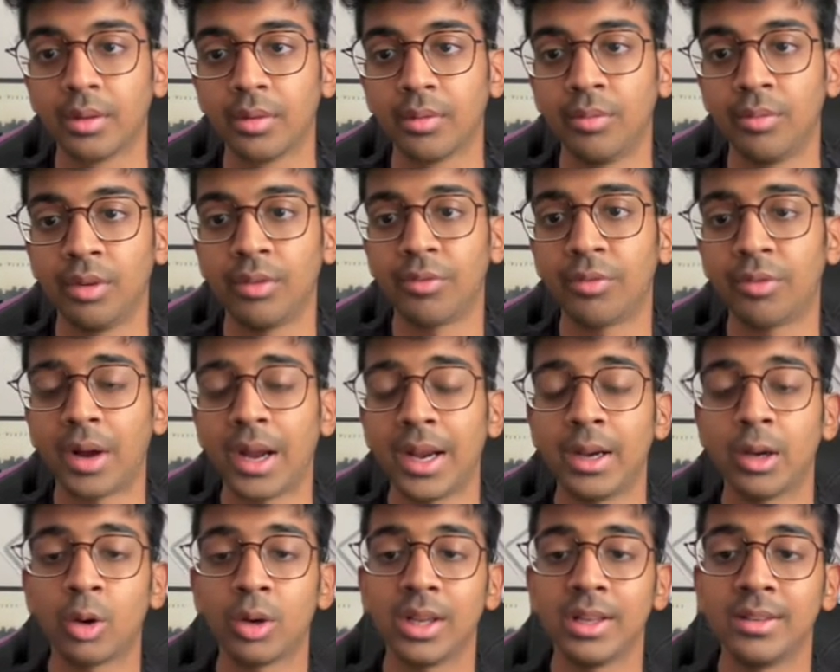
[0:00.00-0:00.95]
We find
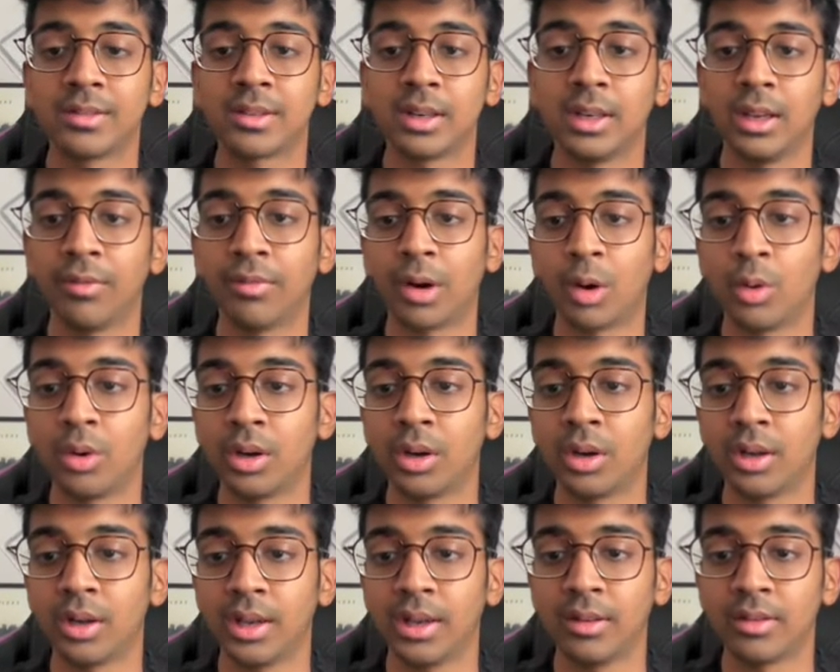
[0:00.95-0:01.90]
out Instantly founder
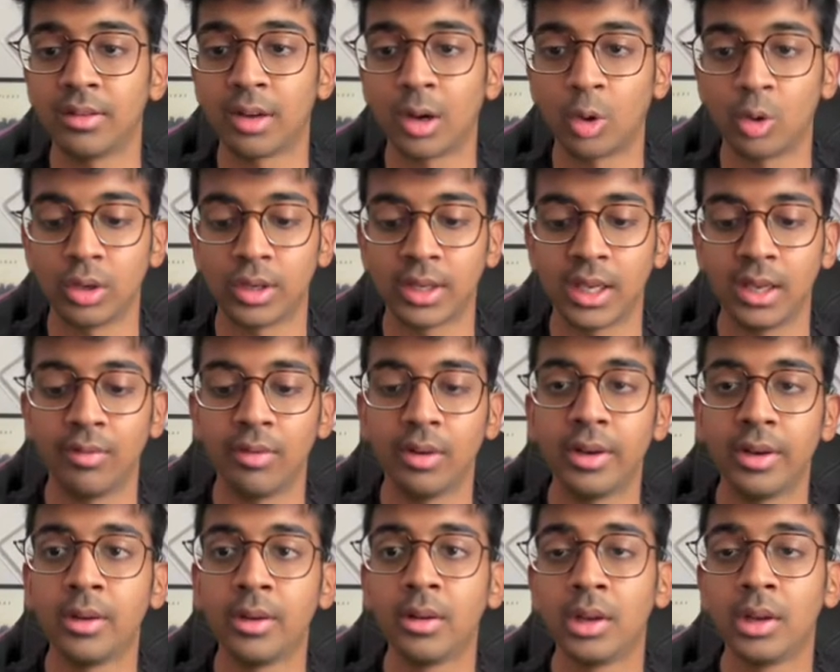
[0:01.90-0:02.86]
is Raul
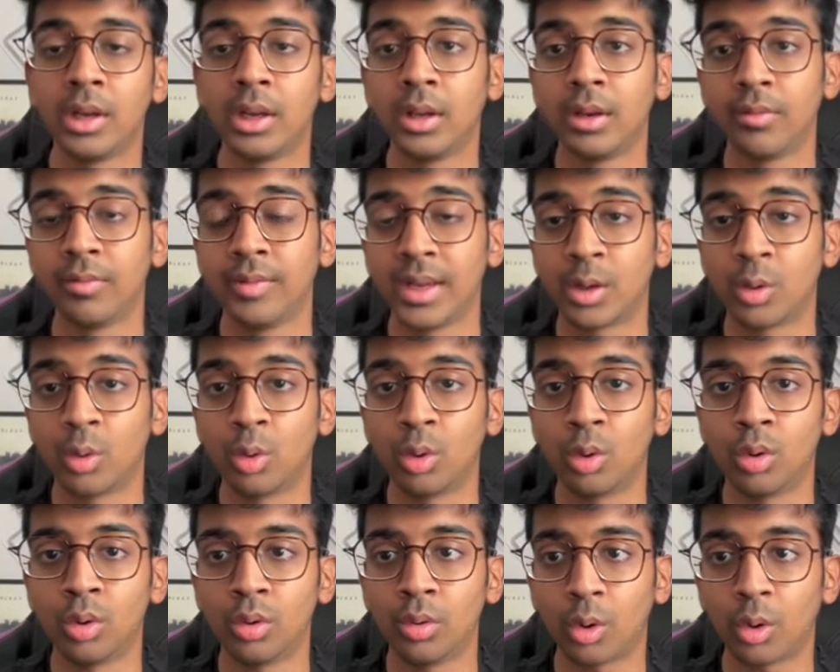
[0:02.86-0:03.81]
Kevin. We
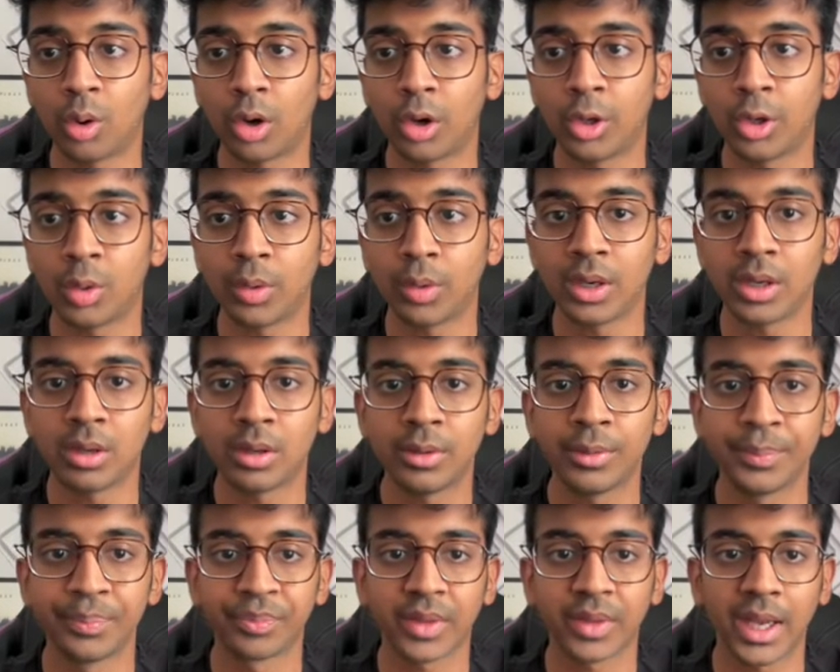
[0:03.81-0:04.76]
go on Twitter
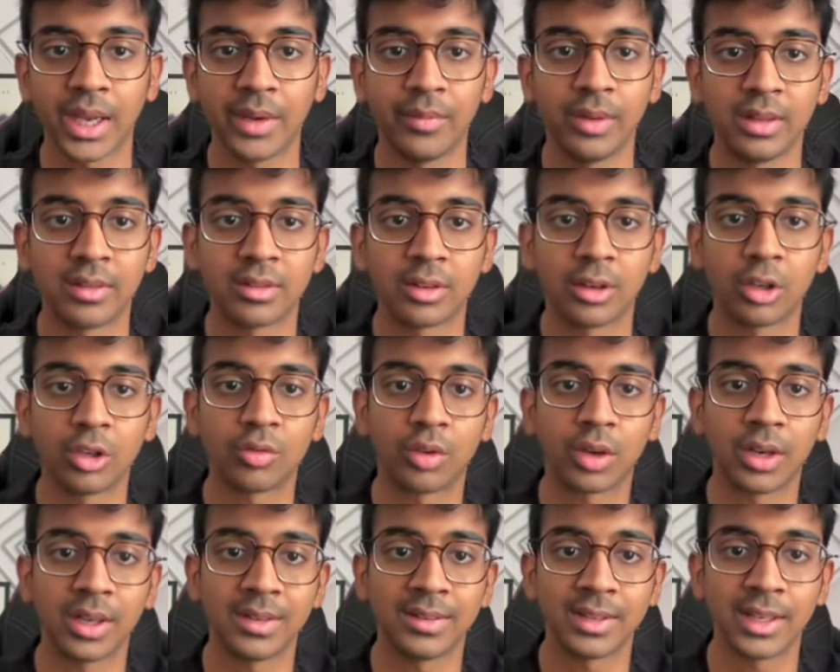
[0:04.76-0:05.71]
and we'll search for
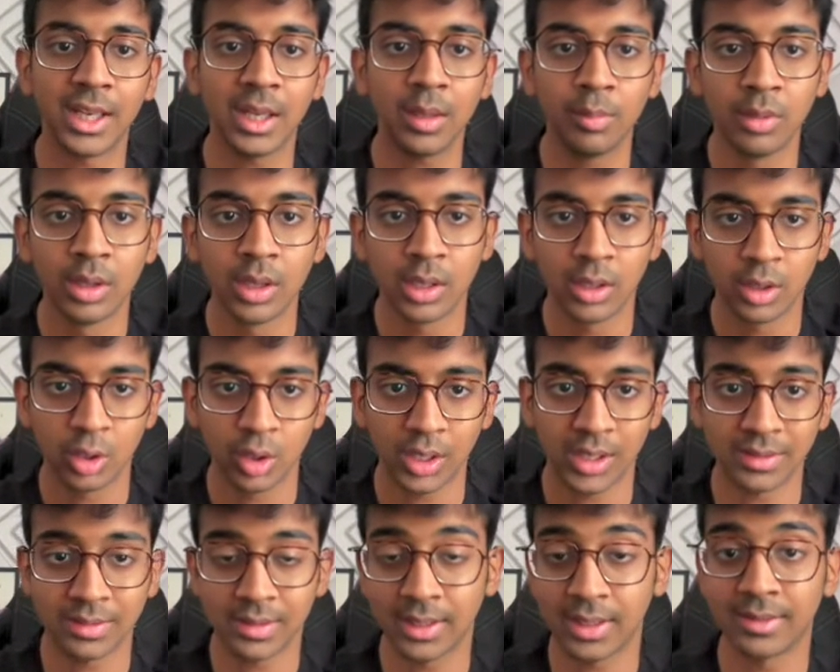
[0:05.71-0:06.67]
his name. You
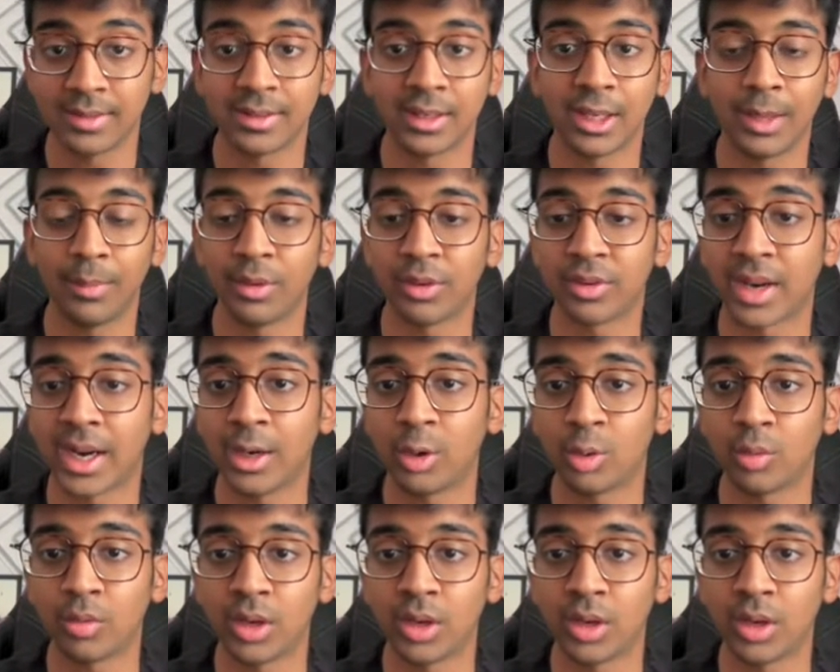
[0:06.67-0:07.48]
can see his name is right over